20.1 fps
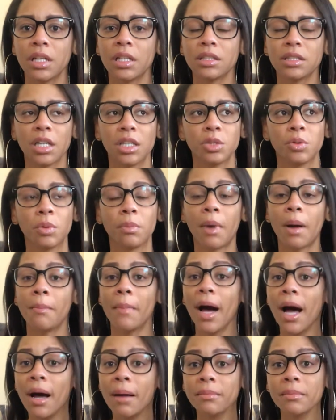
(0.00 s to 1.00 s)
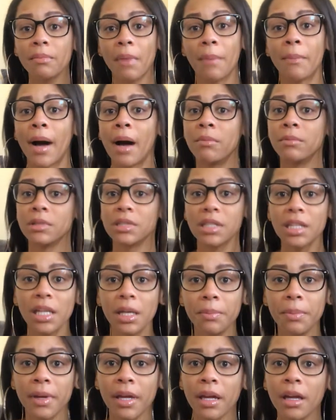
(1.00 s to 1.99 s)
get in touch with my mom. My mom was
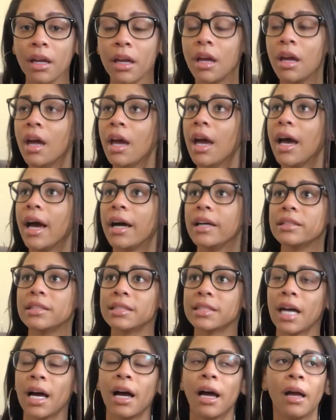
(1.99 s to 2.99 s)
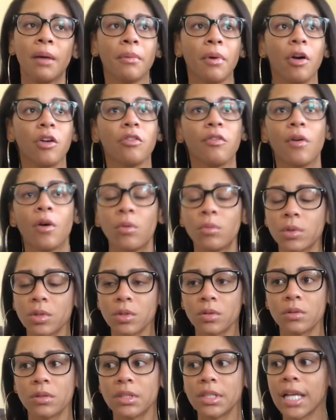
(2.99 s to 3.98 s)
sleeping at the time. Her phone was
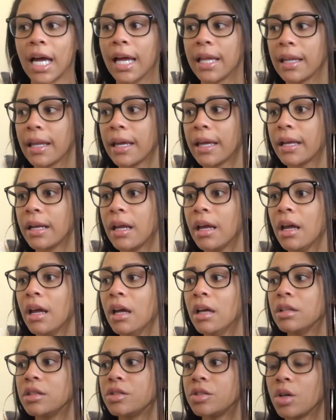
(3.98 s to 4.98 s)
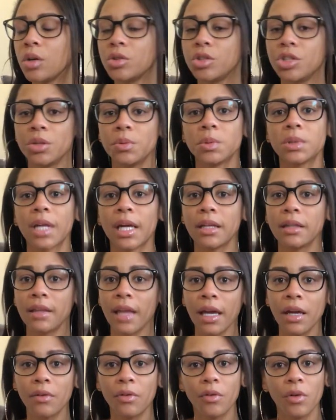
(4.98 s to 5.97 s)
on silent. So she was like
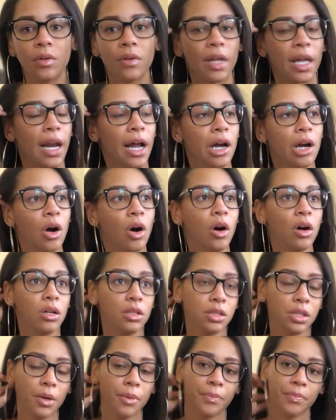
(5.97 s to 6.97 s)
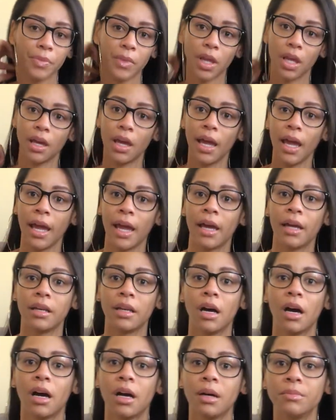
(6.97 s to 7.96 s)
thankful that I called
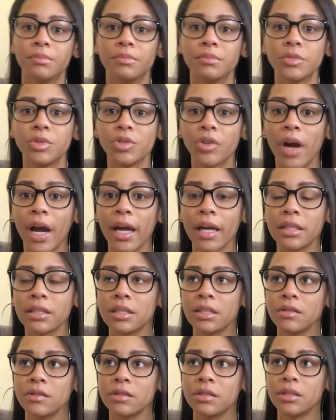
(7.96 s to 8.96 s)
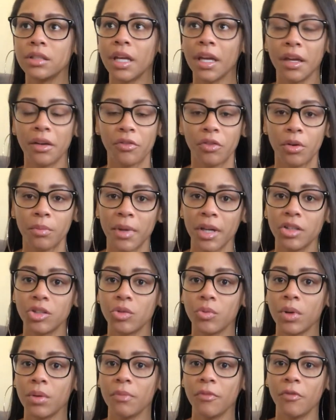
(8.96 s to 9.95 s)
and trying to get
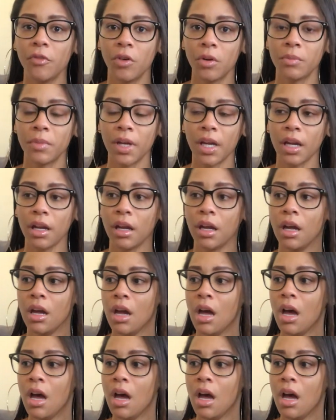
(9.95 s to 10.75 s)
information for me.